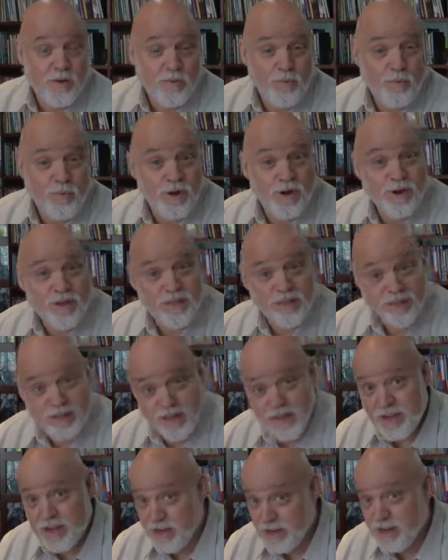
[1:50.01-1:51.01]
we're
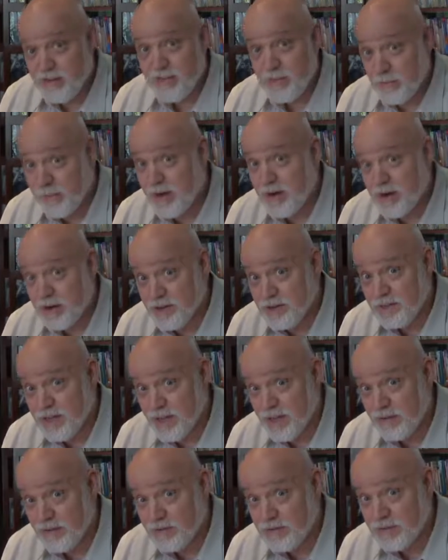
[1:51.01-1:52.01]
thinking of about
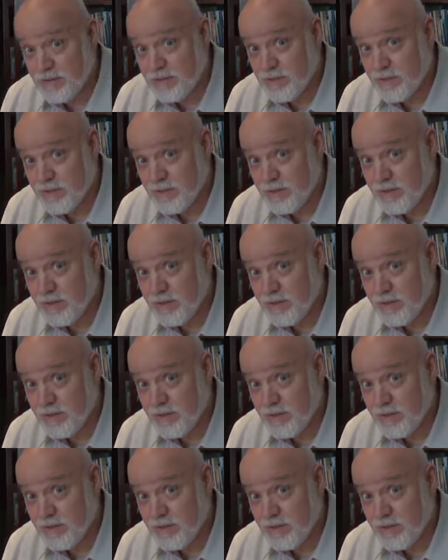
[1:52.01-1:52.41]
ourselves.